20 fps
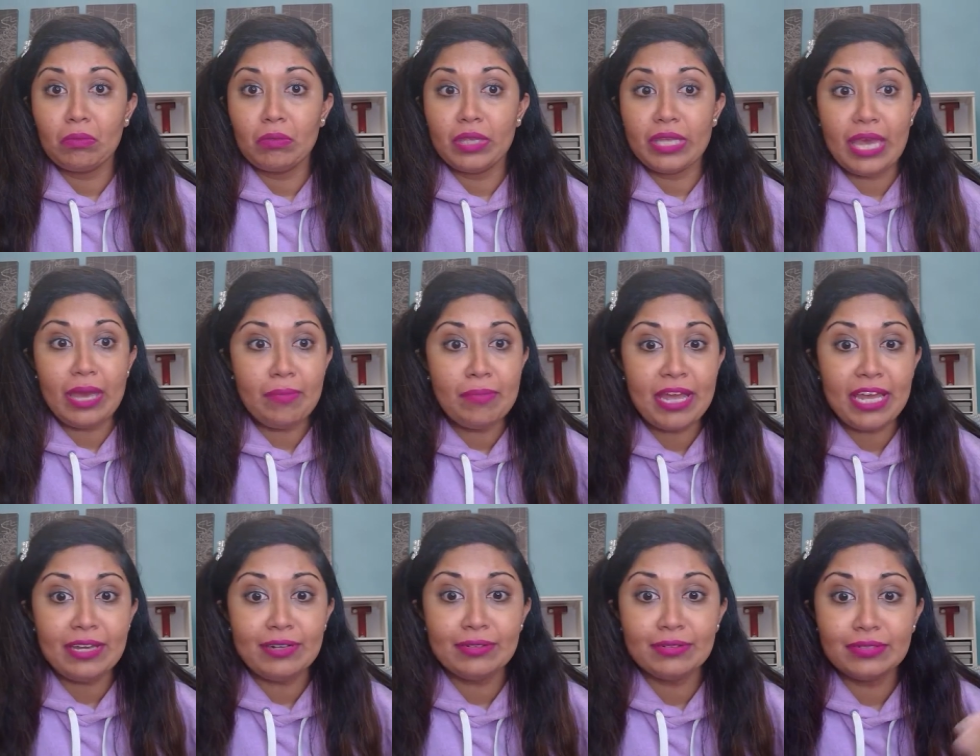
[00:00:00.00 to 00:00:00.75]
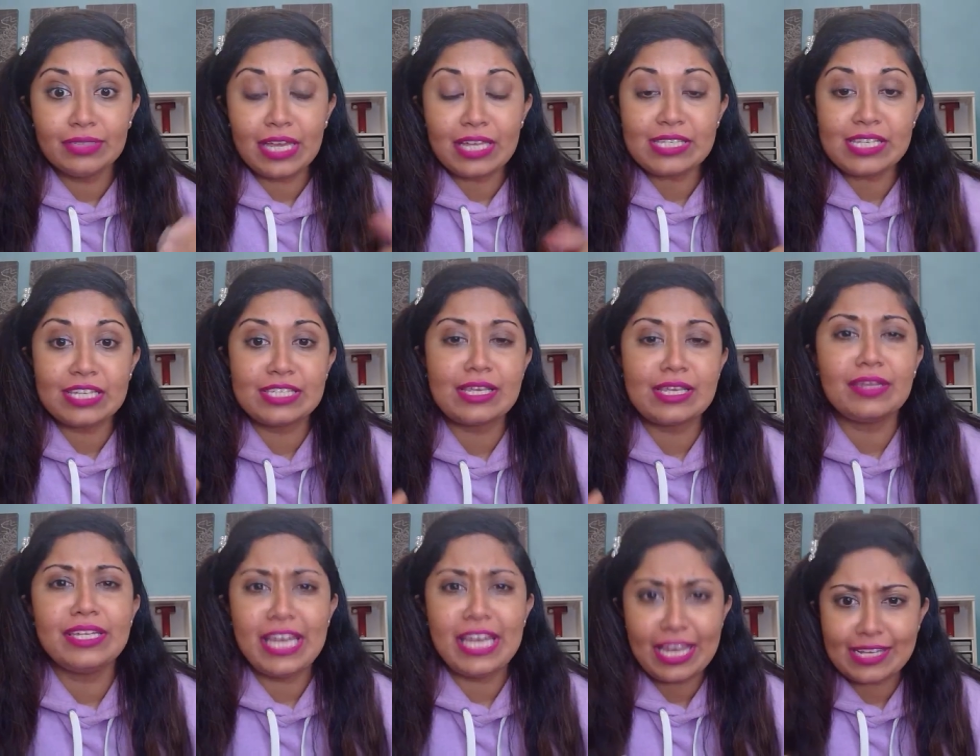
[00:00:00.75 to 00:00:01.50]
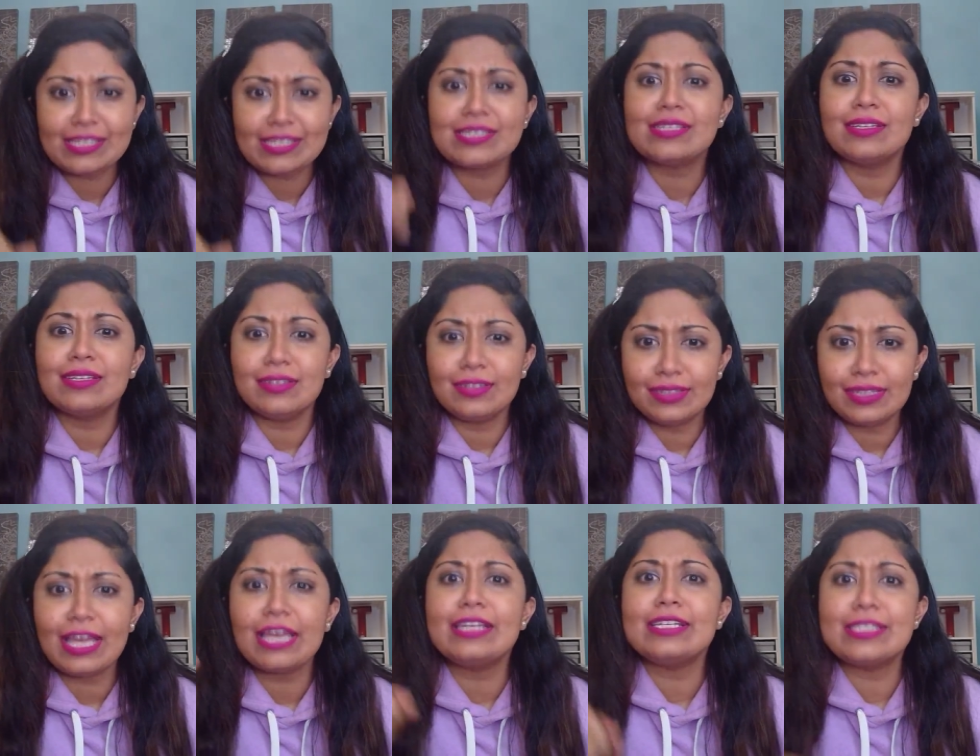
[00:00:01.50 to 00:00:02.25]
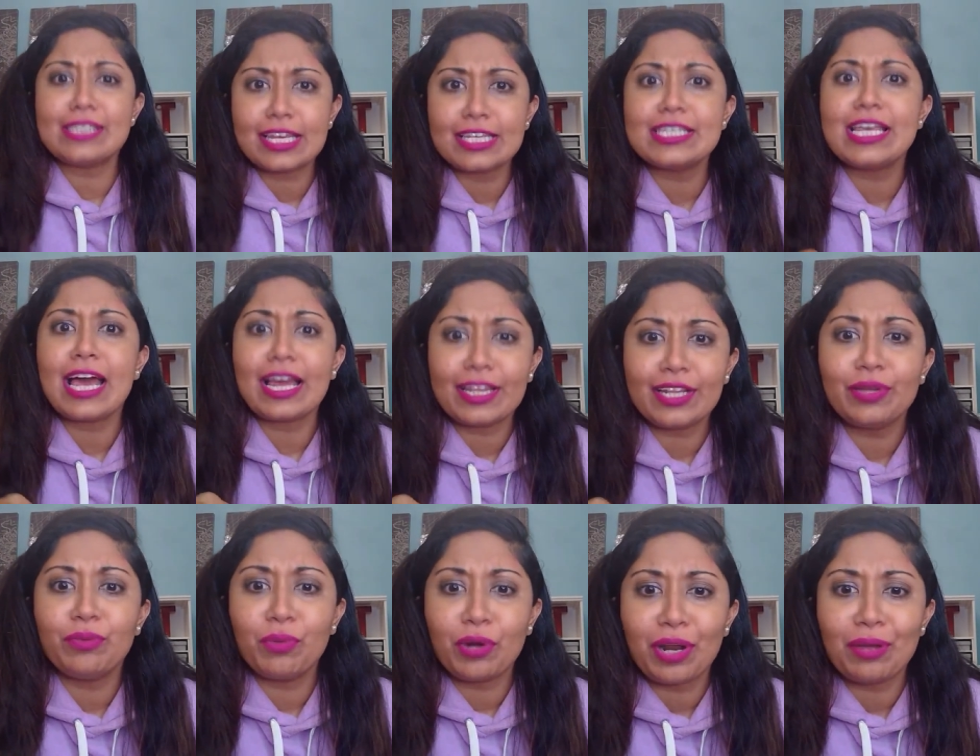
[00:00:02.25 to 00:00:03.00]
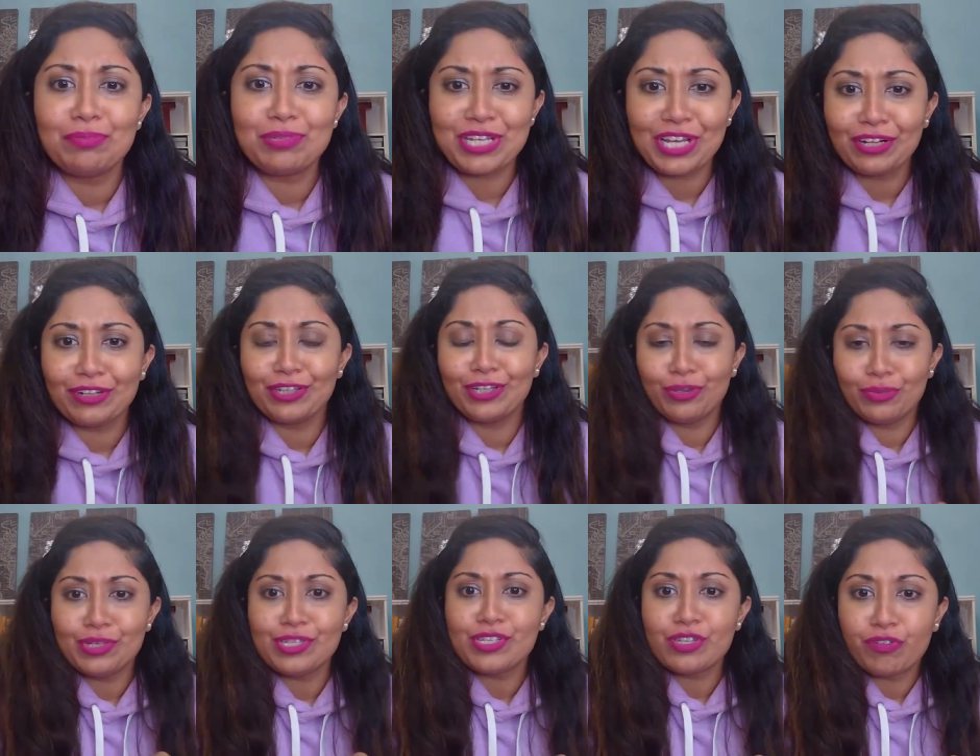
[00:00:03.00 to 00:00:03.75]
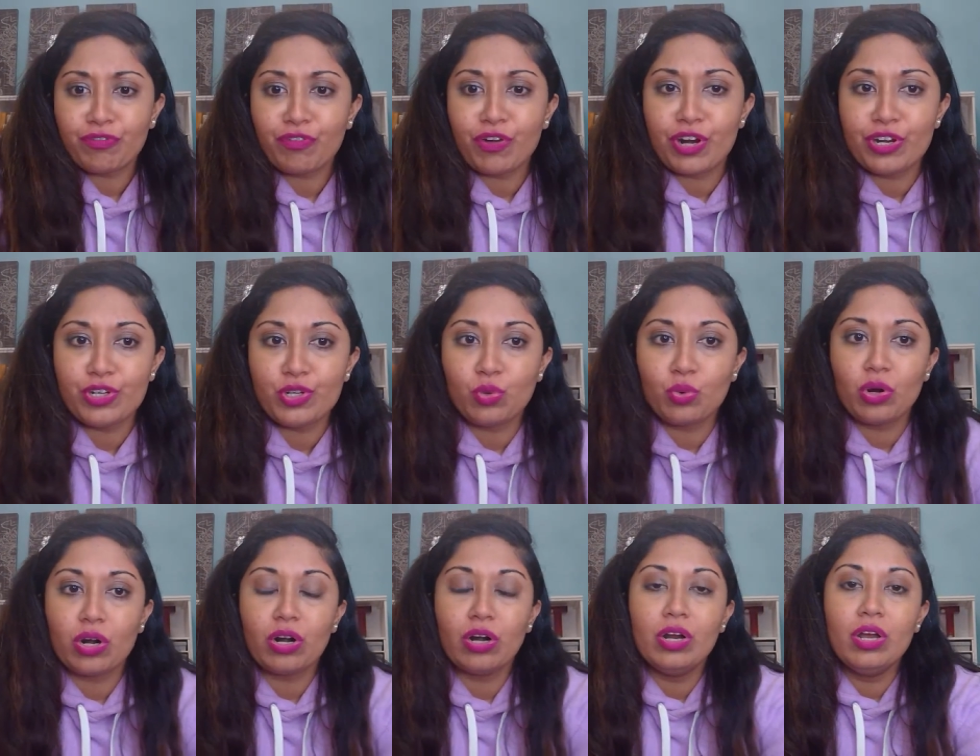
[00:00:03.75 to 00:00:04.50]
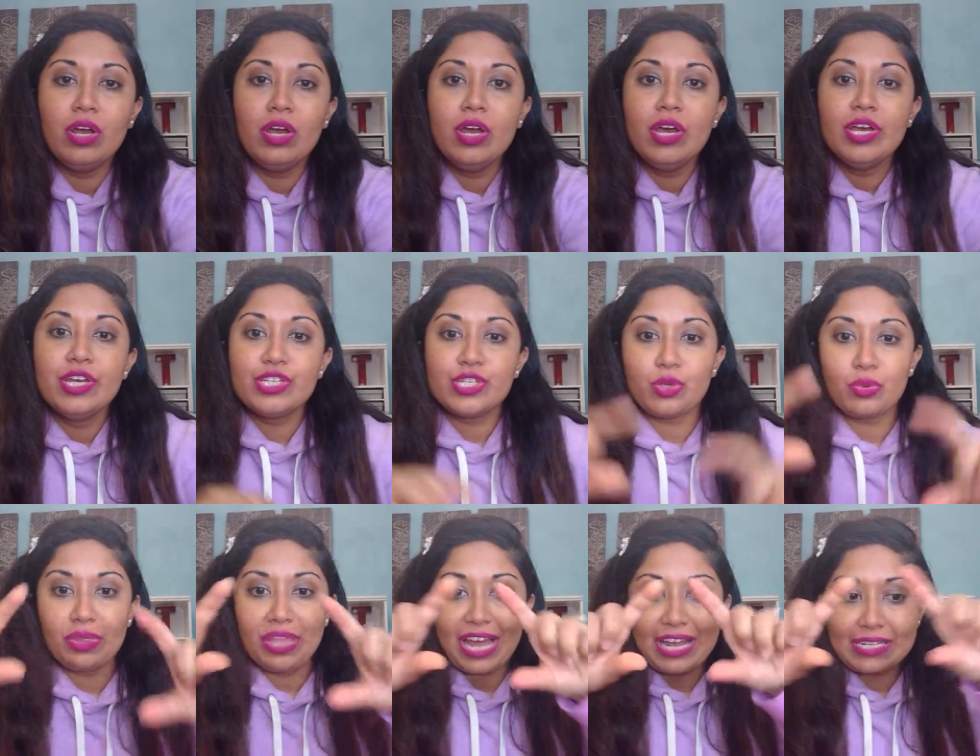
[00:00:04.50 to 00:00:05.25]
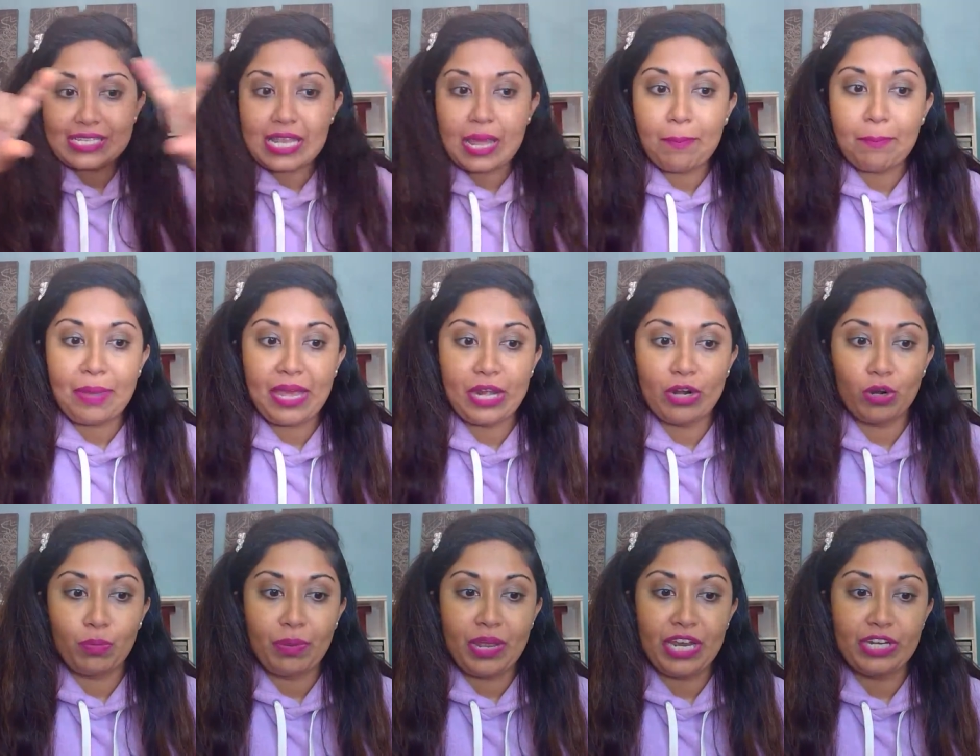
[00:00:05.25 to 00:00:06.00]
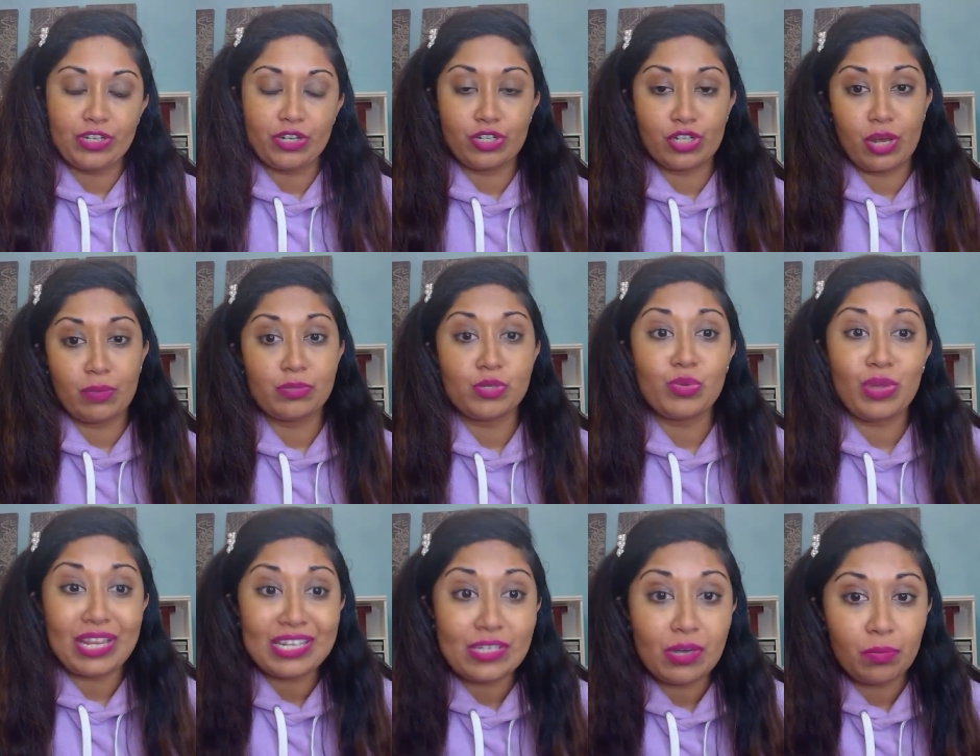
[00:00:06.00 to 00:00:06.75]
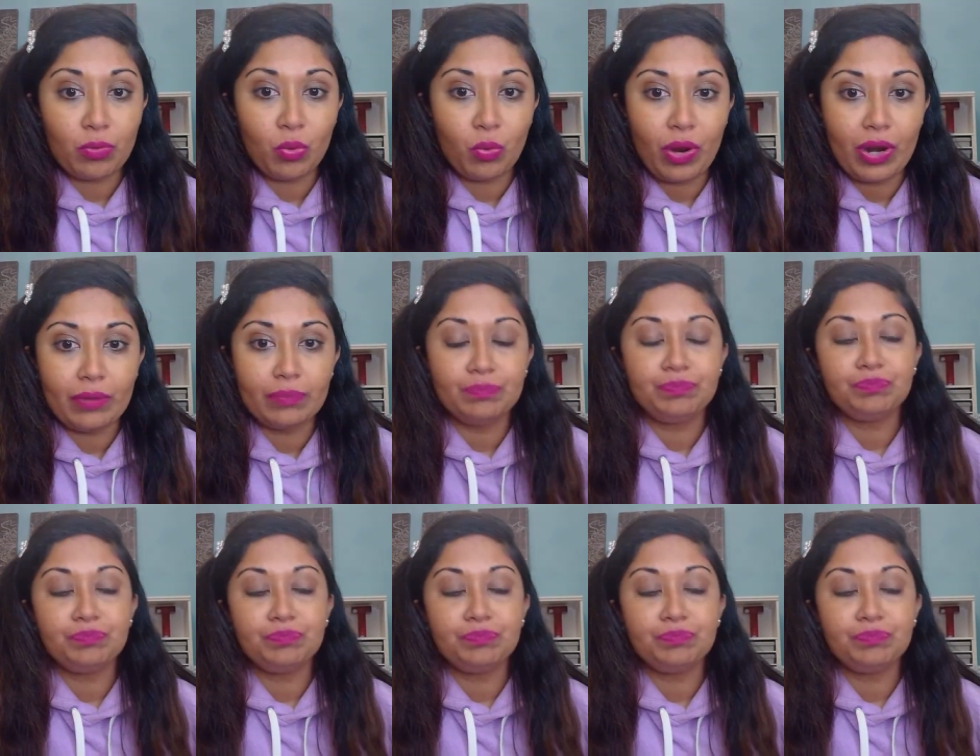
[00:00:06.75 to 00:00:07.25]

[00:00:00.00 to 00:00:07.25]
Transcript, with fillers: yeah, man, that's, yes, that is exactly what I'm telling you. It's the front door. So that's that banner page on top. So that's number one.